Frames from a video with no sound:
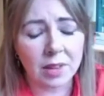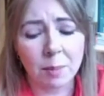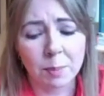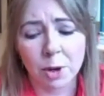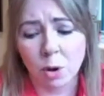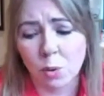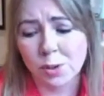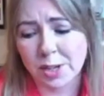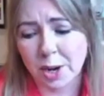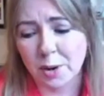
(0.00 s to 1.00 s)
But
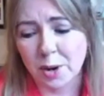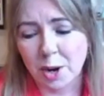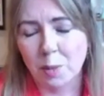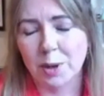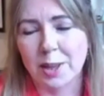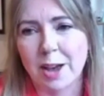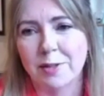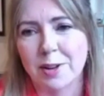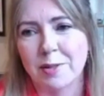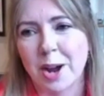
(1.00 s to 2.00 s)
also, one of the
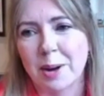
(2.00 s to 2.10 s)
other